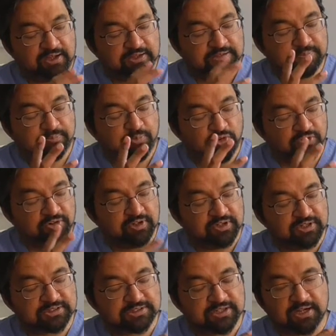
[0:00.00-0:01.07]
It's important to
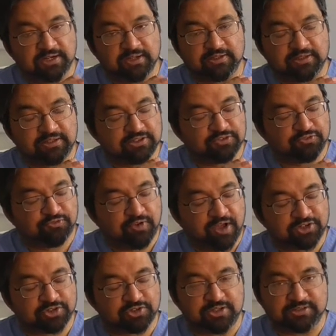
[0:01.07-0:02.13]
understand that this
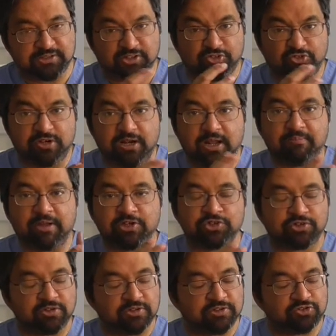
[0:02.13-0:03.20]
fascia is a
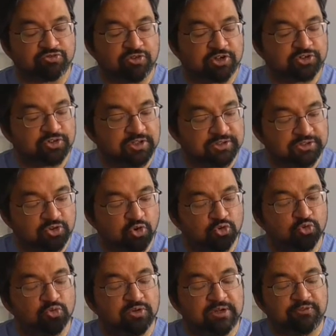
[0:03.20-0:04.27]
three-dimensional structure. It's
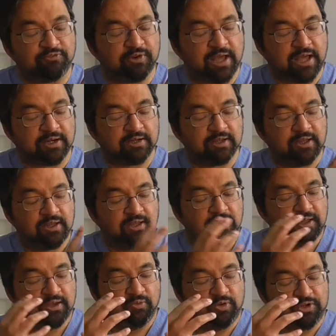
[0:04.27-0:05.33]
not only flat.
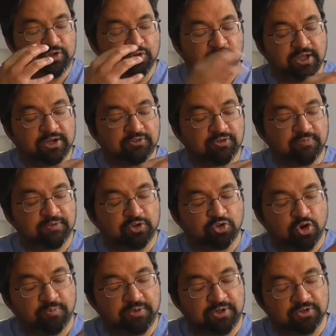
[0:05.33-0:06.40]
When you look at it from the
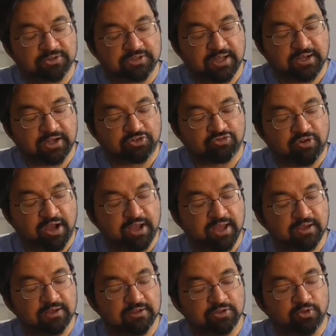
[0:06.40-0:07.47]
top, it looks like a
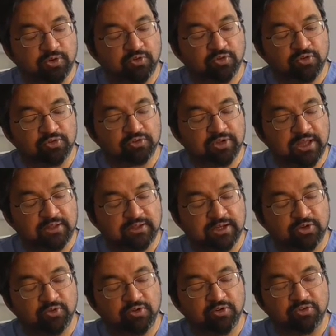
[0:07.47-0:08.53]
triangle going on to, and
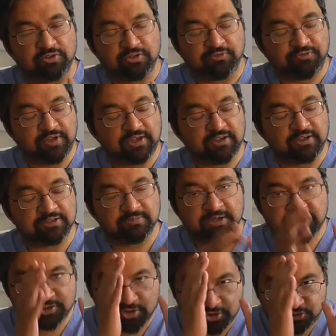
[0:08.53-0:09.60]
then going on to the fingers, but
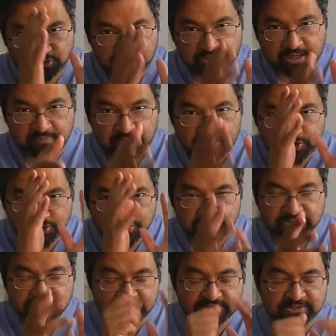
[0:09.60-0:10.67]
it's got
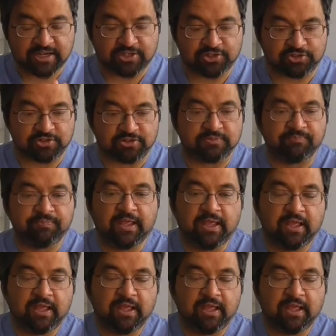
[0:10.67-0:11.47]
three-dimensional extension.